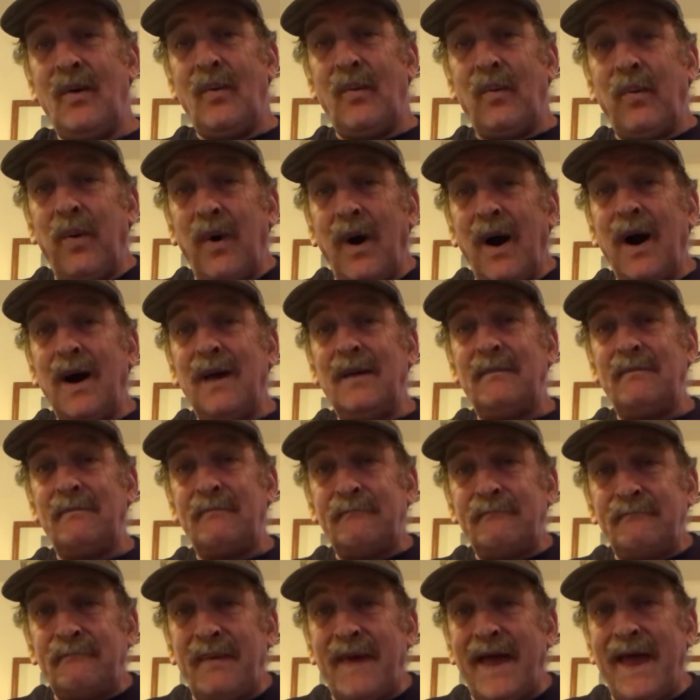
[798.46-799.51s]

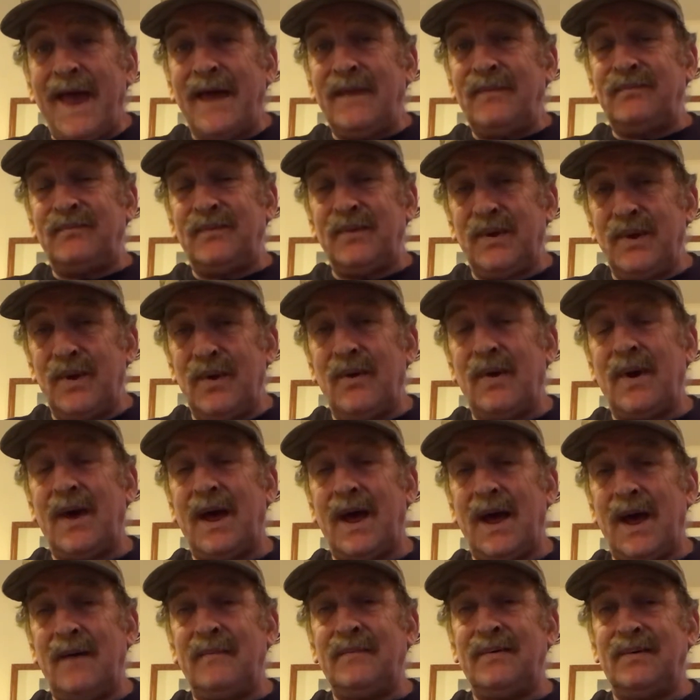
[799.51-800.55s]
What faith do you
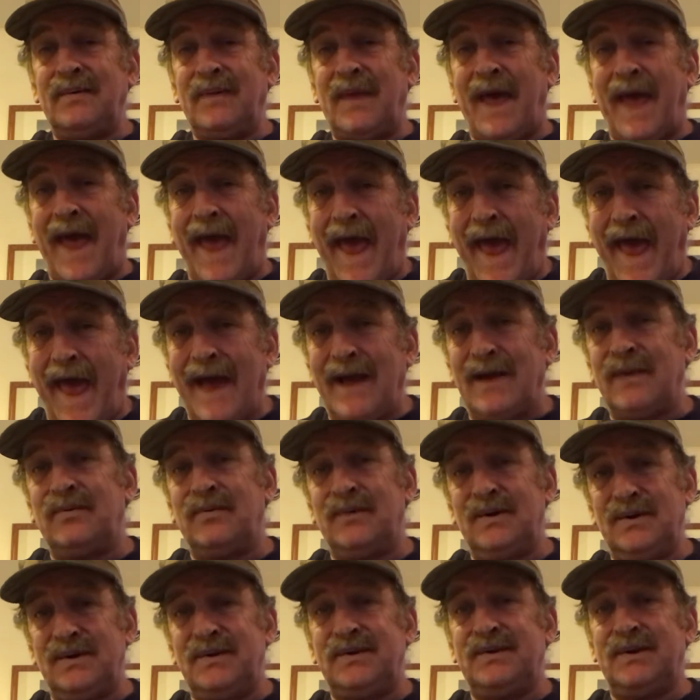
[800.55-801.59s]
have in the
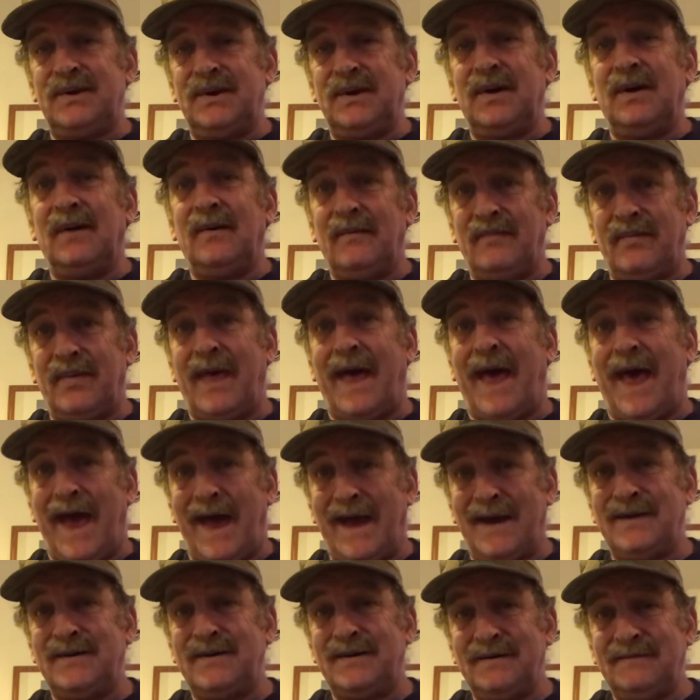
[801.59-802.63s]
accuracy of
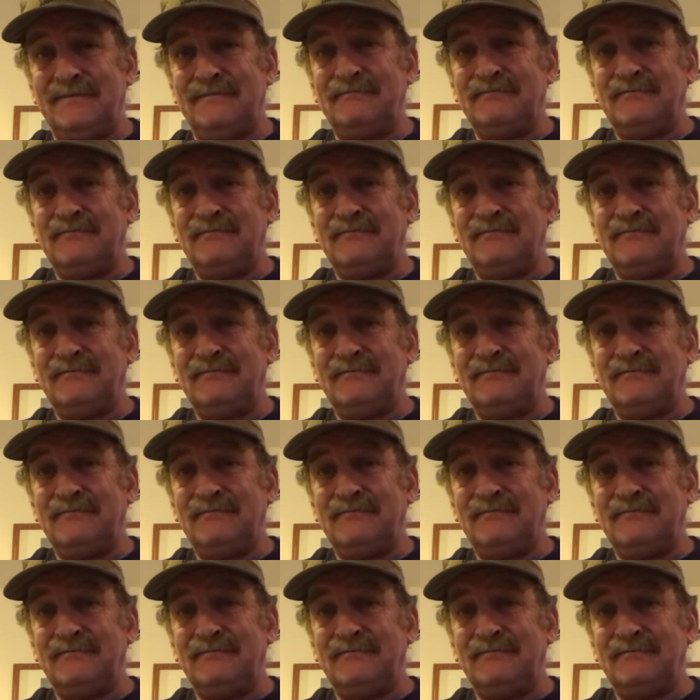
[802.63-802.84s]
that?